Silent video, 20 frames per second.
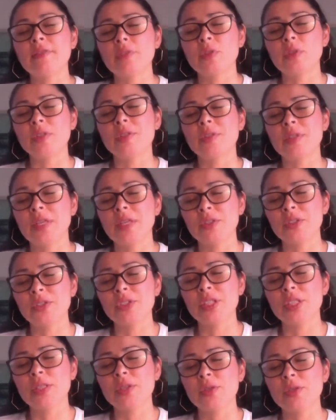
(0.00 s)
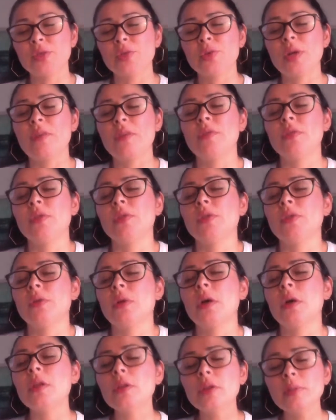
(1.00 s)
force energy to travel to
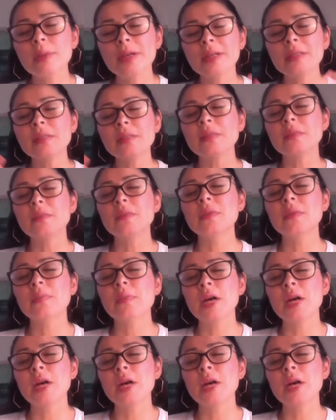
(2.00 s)
other parts of the